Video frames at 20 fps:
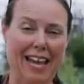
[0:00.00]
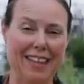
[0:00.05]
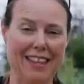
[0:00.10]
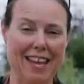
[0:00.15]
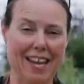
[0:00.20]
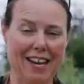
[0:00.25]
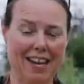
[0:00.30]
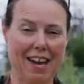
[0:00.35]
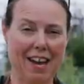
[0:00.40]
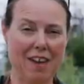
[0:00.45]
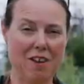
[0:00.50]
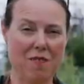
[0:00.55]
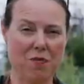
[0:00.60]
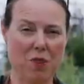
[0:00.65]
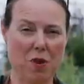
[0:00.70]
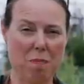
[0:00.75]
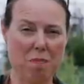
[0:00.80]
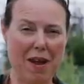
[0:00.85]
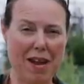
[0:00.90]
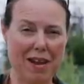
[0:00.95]
And that kind of
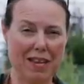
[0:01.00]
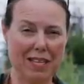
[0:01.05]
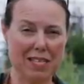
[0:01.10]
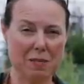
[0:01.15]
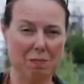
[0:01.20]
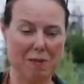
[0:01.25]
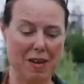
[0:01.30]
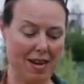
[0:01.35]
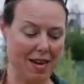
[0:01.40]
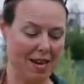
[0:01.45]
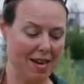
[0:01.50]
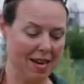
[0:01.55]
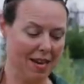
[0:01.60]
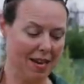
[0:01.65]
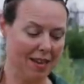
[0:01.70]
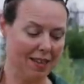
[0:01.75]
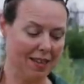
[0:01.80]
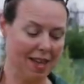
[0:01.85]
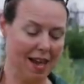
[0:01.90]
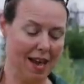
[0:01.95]
reminds me
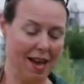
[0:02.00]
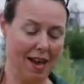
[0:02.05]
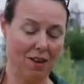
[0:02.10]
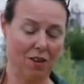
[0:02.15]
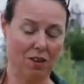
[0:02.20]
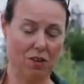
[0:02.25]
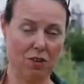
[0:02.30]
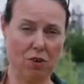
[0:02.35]
that